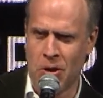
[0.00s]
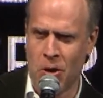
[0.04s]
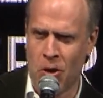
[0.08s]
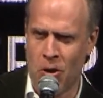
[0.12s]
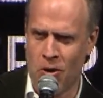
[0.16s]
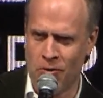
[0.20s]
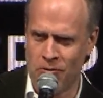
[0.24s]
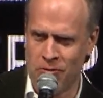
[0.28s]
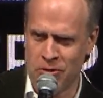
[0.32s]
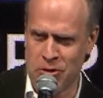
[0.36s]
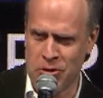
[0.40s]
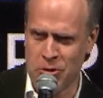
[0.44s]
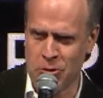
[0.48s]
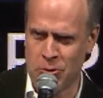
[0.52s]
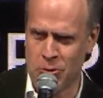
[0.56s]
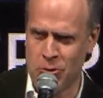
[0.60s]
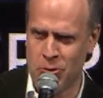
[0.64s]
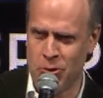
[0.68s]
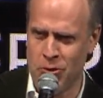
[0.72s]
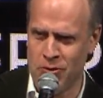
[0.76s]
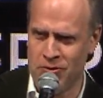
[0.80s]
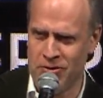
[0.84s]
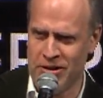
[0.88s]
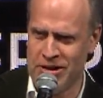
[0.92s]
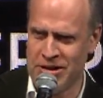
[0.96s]
of
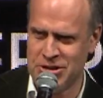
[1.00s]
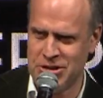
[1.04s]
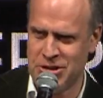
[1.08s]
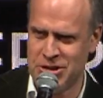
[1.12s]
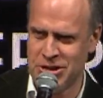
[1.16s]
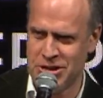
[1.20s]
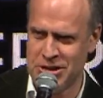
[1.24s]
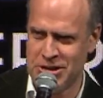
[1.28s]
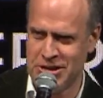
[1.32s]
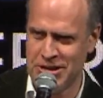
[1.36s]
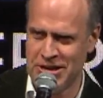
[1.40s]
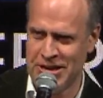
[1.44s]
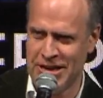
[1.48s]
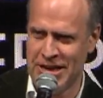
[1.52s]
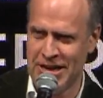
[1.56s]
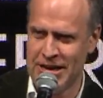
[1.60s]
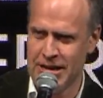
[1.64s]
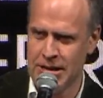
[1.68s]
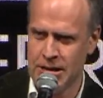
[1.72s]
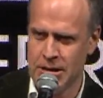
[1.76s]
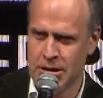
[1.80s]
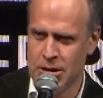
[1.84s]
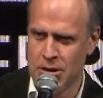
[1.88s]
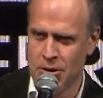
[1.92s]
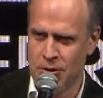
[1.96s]
Eurovision.
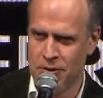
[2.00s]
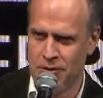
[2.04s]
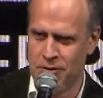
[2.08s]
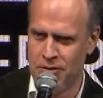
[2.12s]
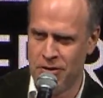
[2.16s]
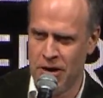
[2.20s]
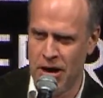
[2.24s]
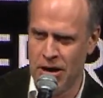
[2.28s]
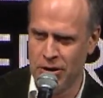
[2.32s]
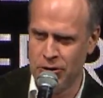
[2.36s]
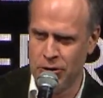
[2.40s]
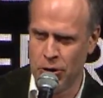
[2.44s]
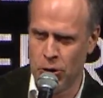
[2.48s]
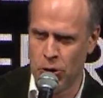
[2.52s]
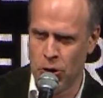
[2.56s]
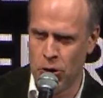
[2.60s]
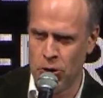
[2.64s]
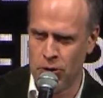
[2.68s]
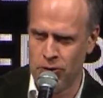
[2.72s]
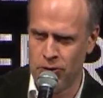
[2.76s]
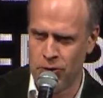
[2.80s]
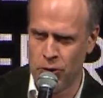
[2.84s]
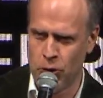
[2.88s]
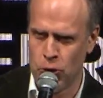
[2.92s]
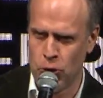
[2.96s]

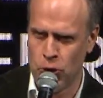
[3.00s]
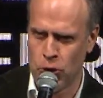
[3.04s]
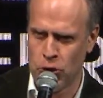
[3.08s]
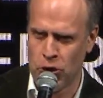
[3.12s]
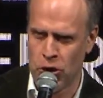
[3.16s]
Vadovų